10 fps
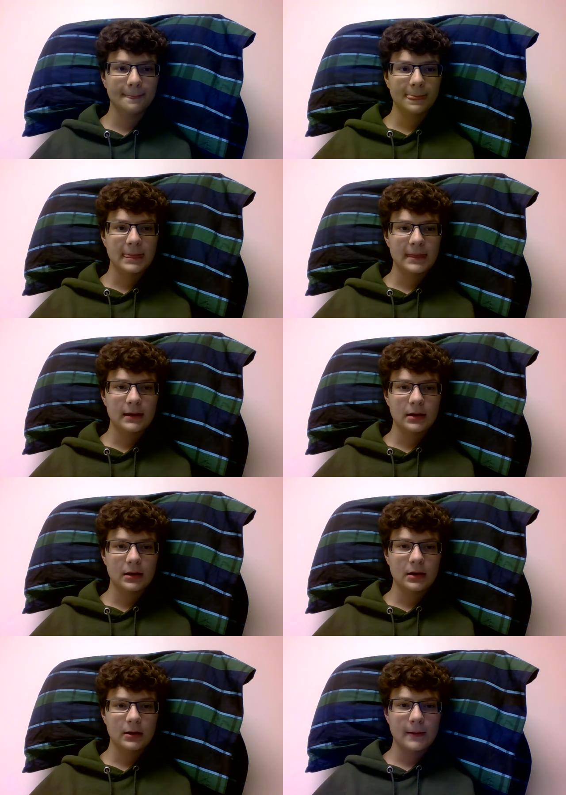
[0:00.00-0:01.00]

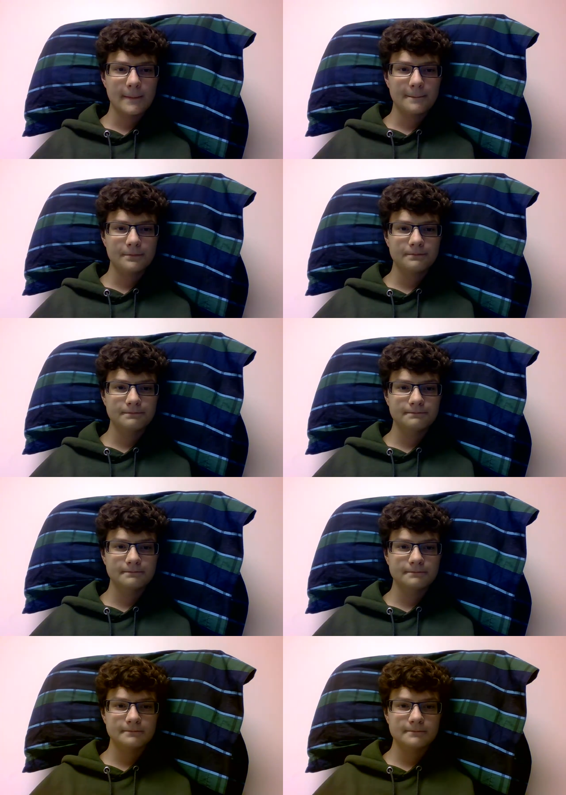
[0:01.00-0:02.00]

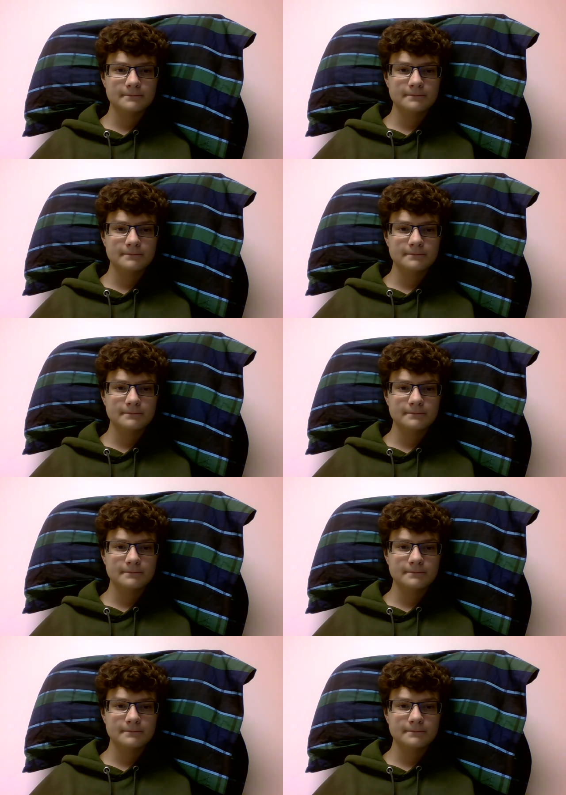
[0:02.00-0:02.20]
(no one is talking)